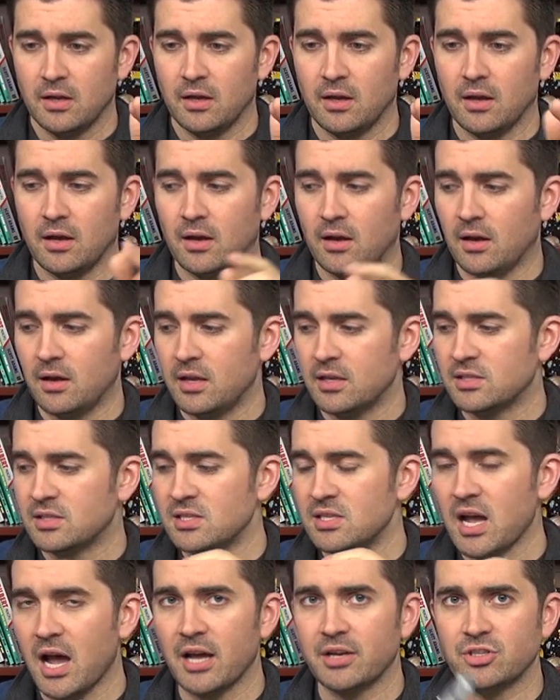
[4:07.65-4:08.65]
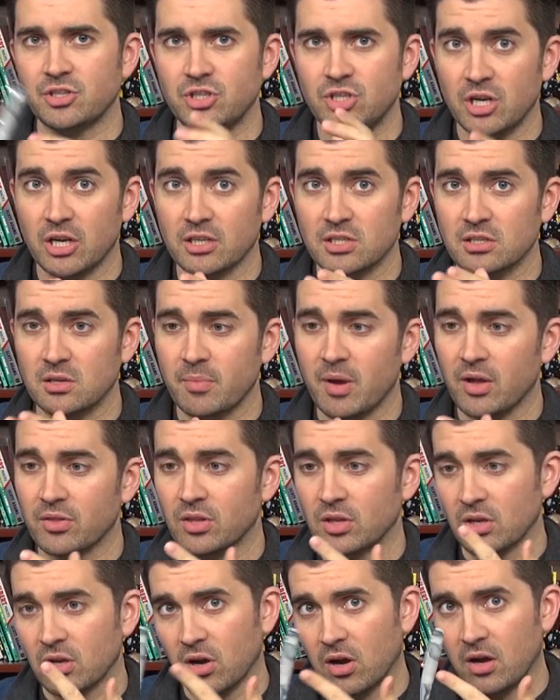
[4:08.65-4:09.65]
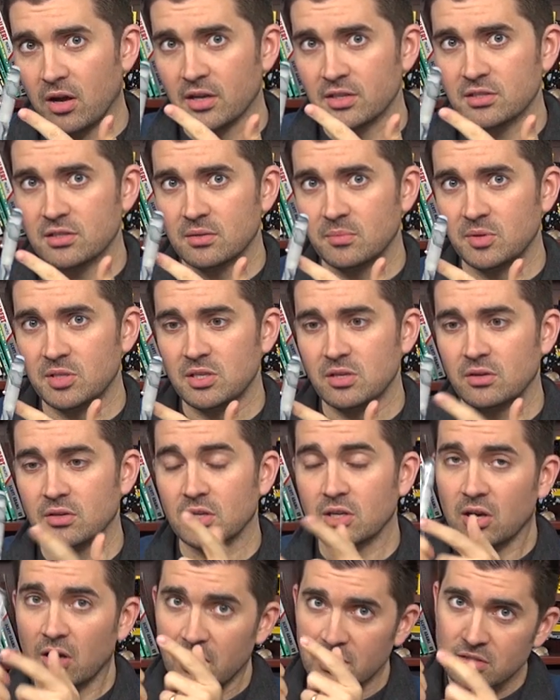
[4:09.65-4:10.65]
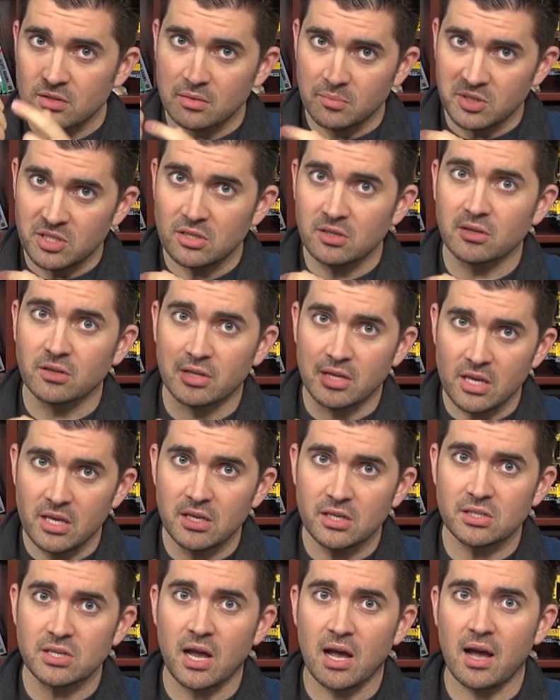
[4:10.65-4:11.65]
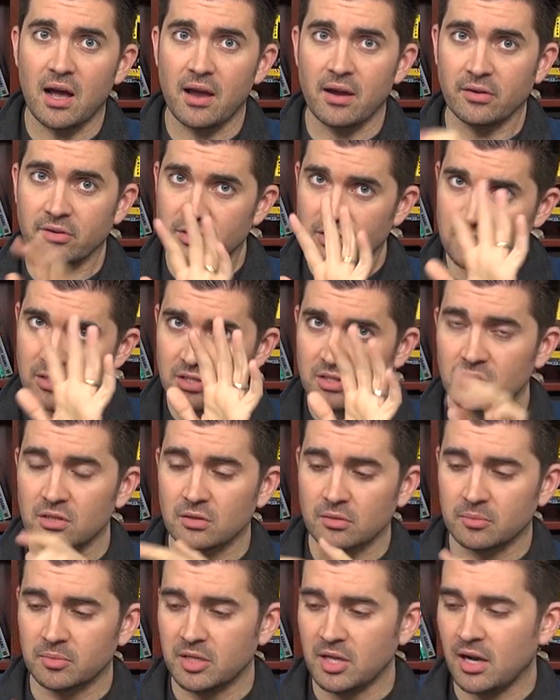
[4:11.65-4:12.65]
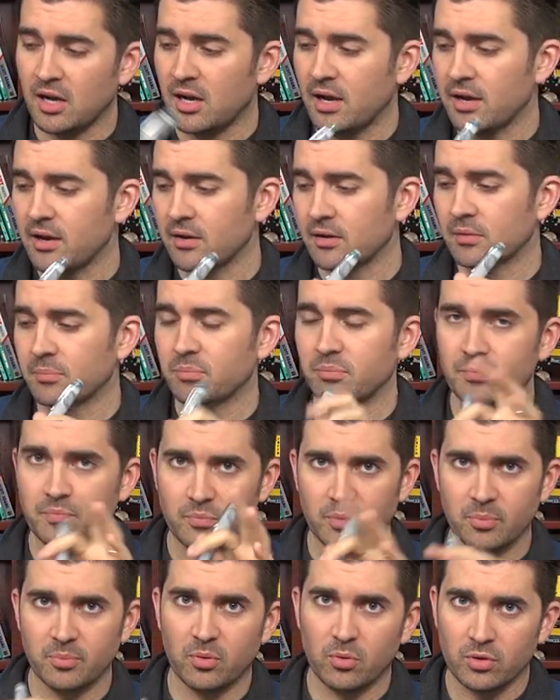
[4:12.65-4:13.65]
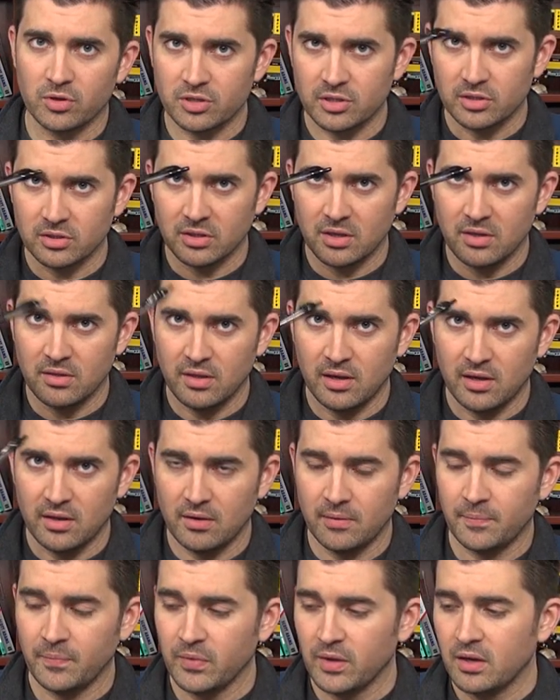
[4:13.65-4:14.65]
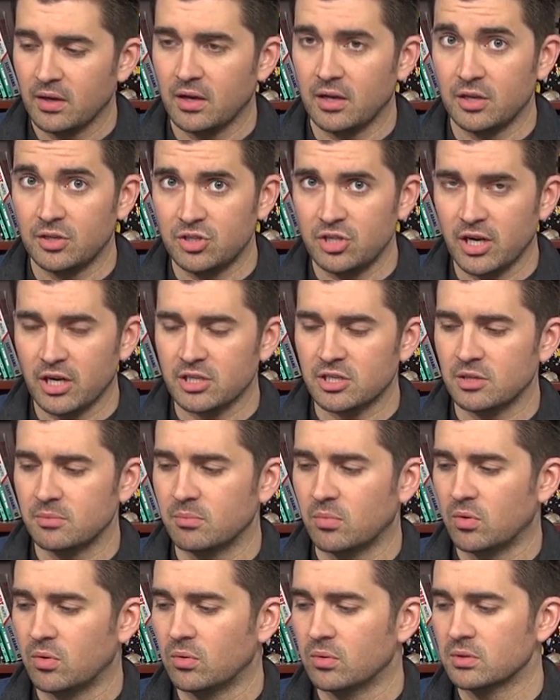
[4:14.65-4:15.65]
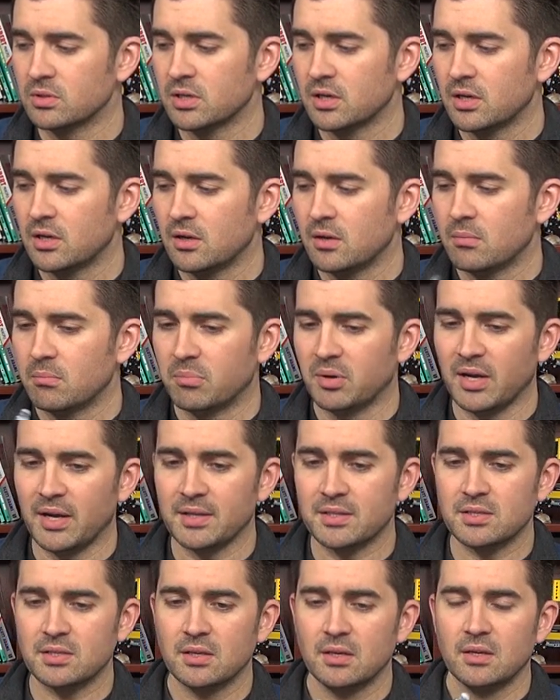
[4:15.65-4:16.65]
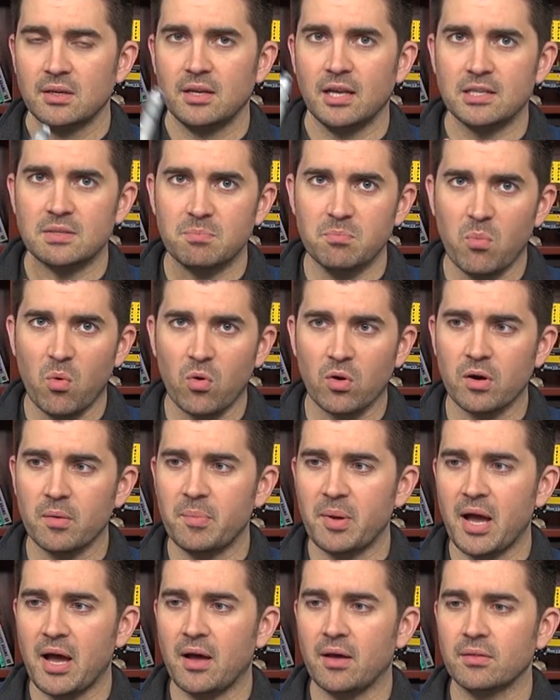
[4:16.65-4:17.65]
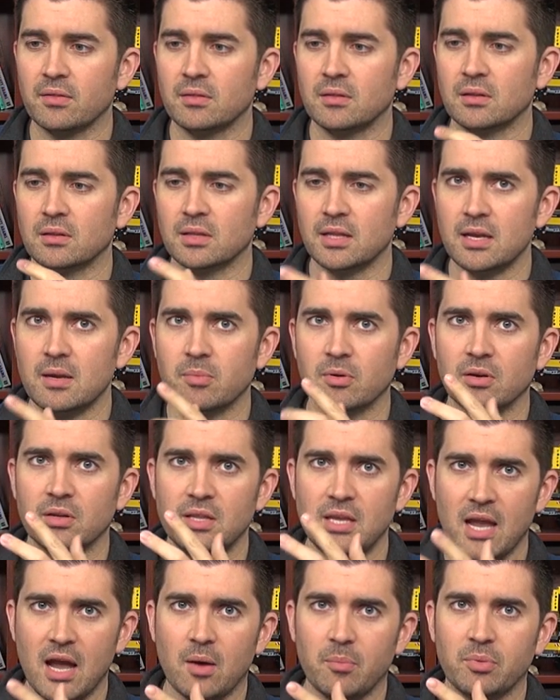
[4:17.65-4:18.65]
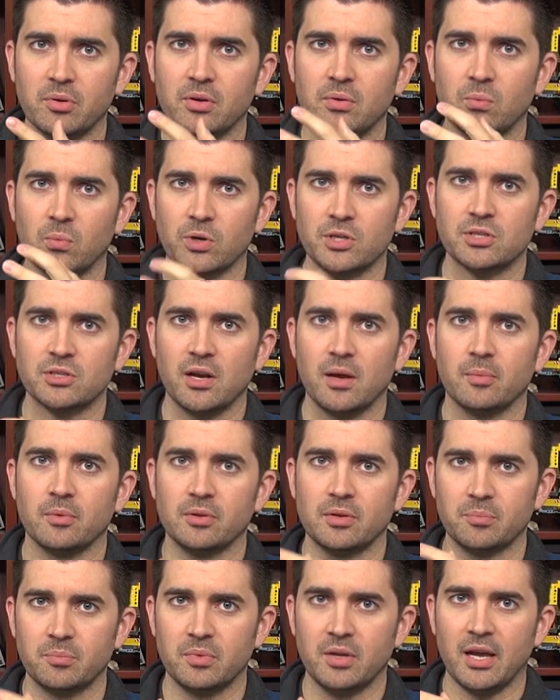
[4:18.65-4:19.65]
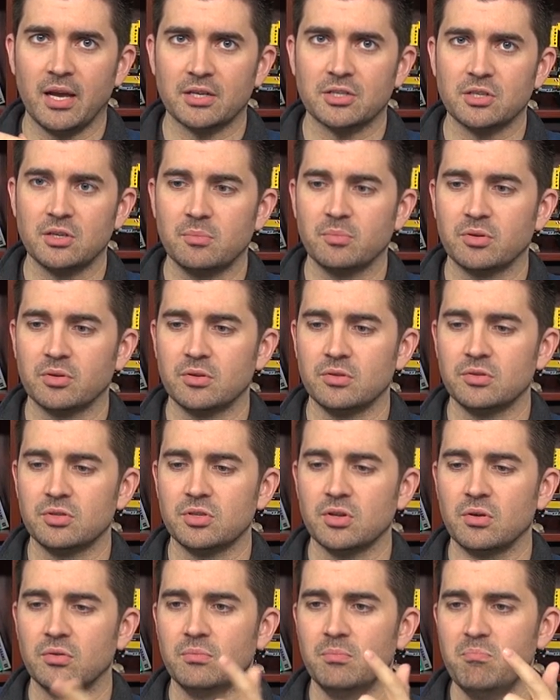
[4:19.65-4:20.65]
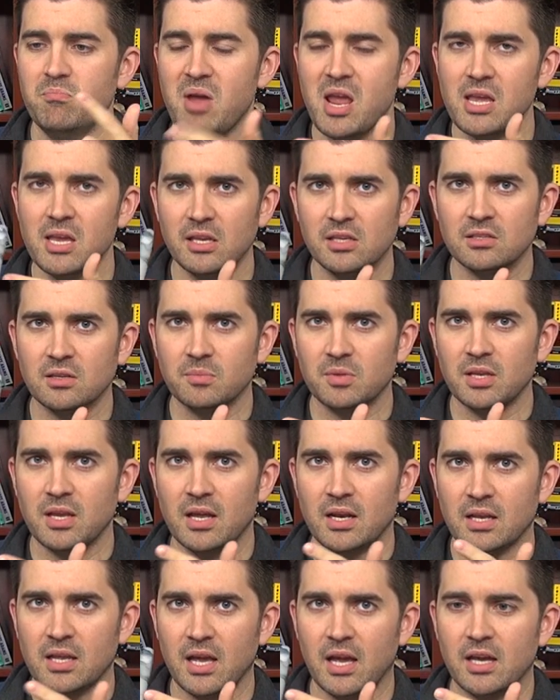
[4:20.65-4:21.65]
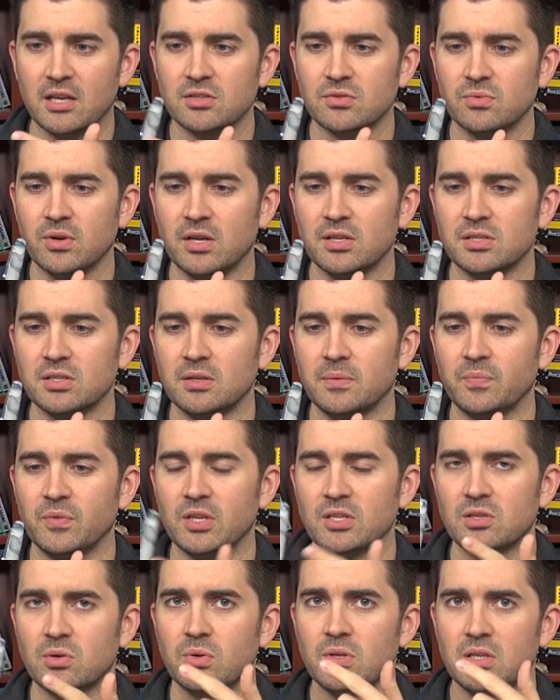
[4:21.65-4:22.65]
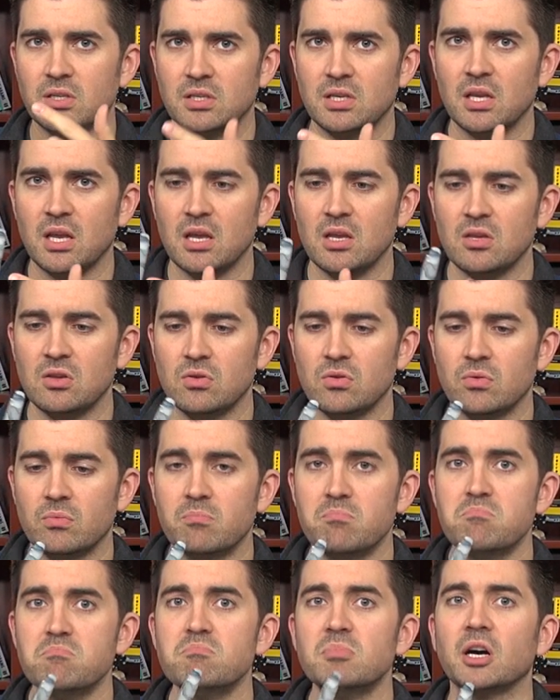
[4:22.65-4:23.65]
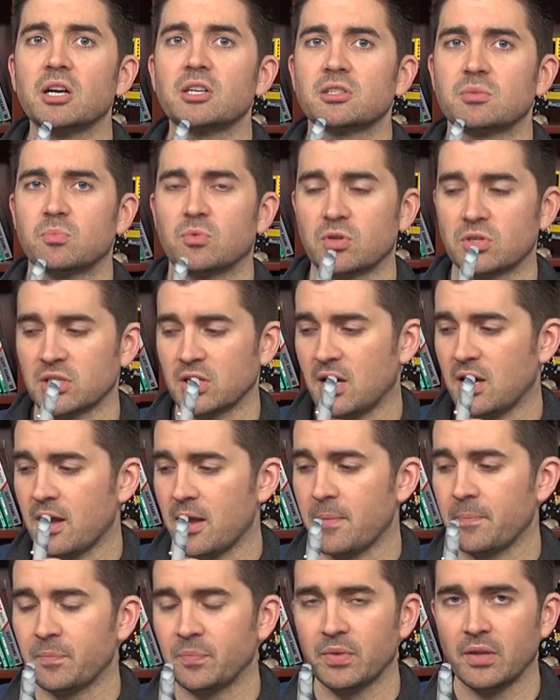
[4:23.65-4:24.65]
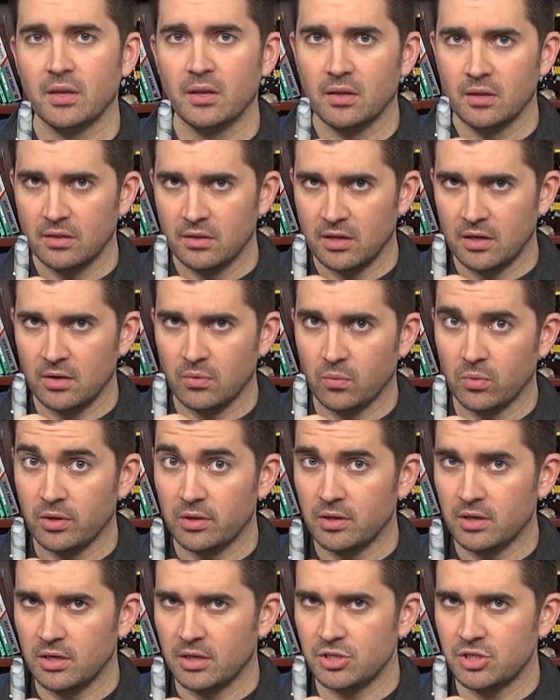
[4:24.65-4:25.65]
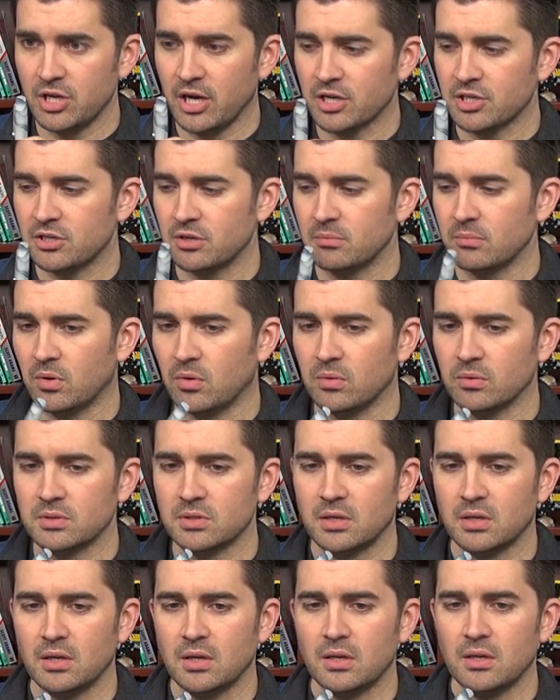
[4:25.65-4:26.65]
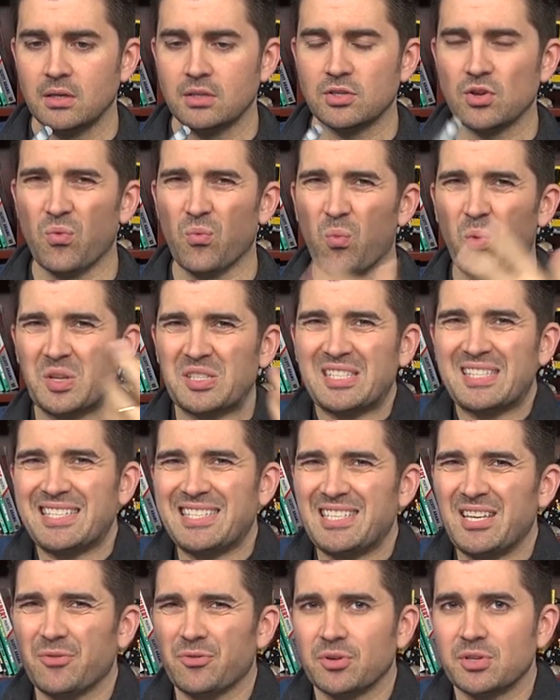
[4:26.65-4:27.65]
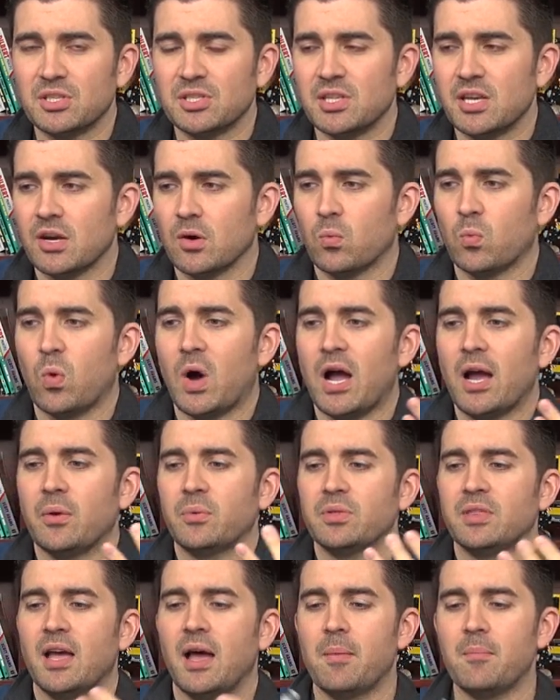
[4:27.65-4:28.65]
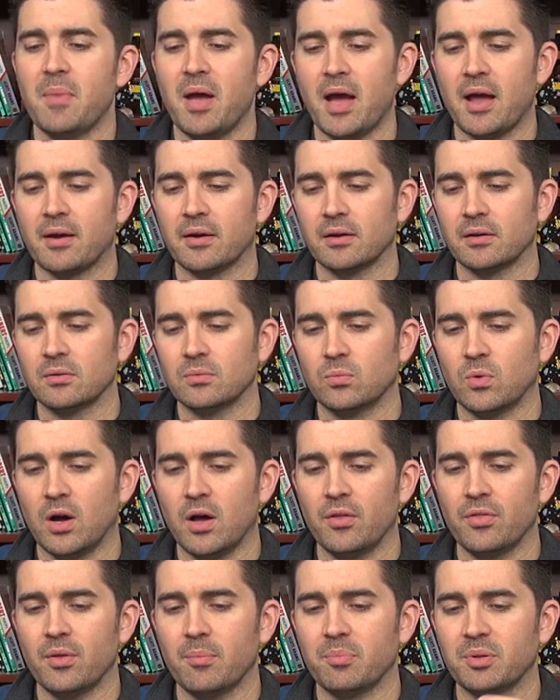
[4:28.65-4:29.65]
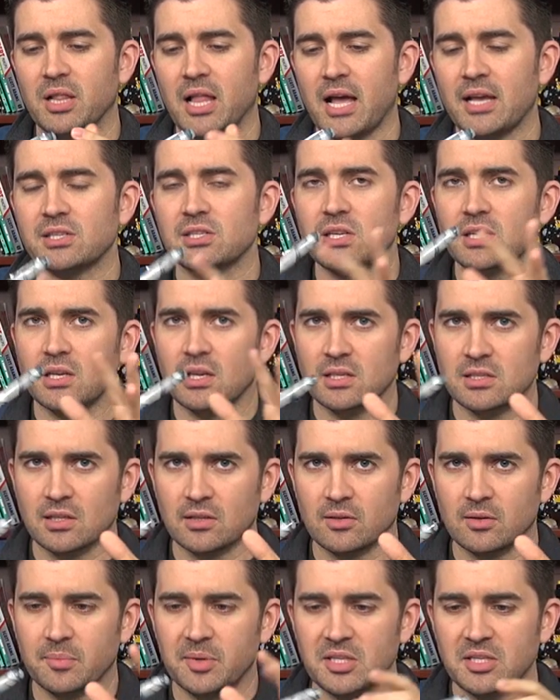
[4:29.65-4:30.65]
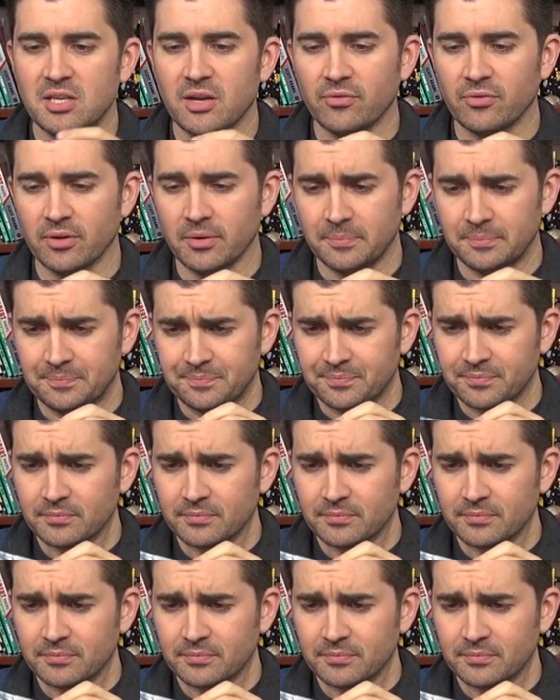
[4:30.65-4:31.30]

Uh, it's not just about the cost of the material. The cost of the material is higher. It's considerably higher proportionally than an injection mold, but it's more about the labor and the output and what you're able to actually produce. So making something out of cast resin is going to take you much more time than it would an injection mold. So what's the difference there? Why would that matter? Well, the plastic is a little bit different.